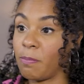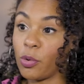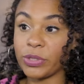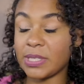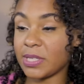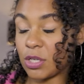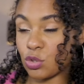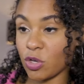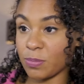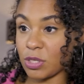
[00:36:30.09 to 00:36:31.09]
Multi-city
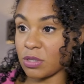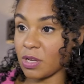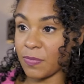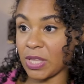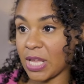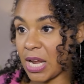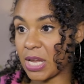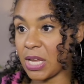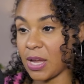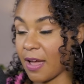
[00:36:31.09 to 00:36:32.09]
trips are something that
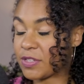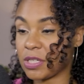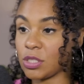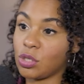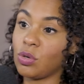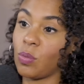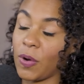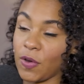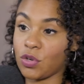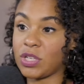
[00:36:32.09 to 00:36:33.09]
I I've done too, where
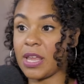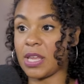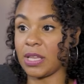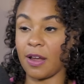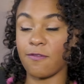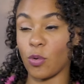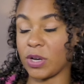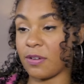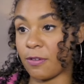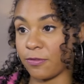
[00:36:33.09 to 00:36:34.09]
you're taking like four
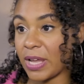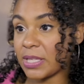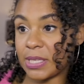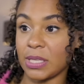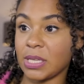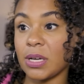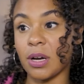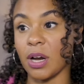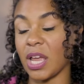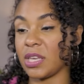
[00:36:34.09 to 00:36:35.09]
different flights in the
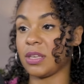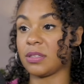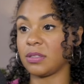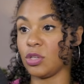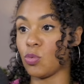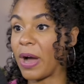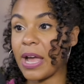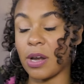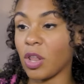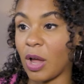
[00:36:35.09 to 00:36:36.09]
year and you buy
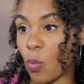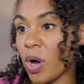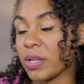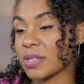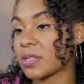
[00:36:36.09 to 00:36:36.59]
it all at once.